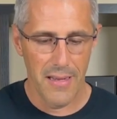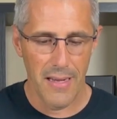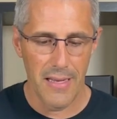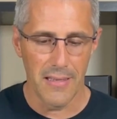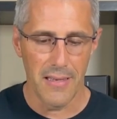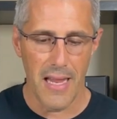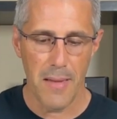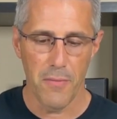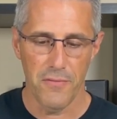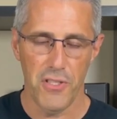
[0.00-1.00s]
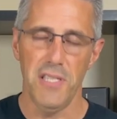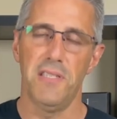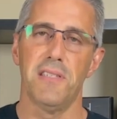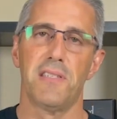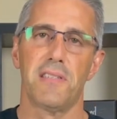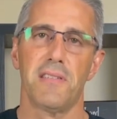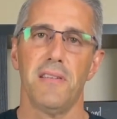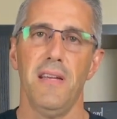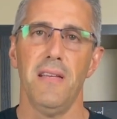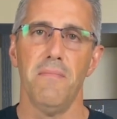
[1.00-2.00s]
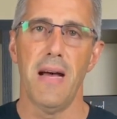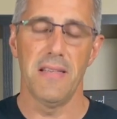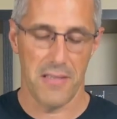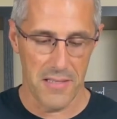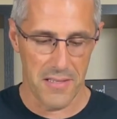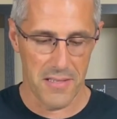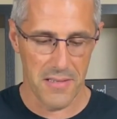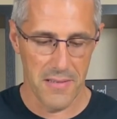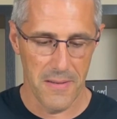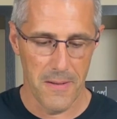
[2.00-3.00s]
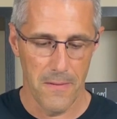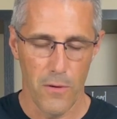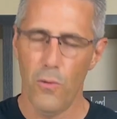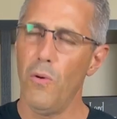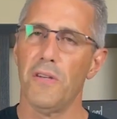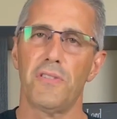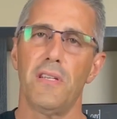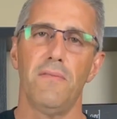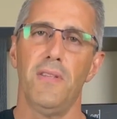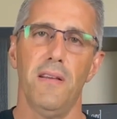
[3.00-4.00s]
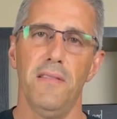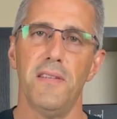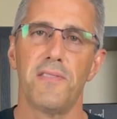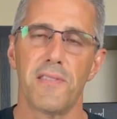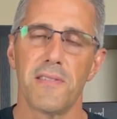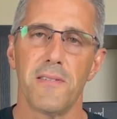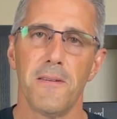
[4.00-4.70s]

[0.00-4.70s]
in the name of Jesus in Damascus who else could have done this?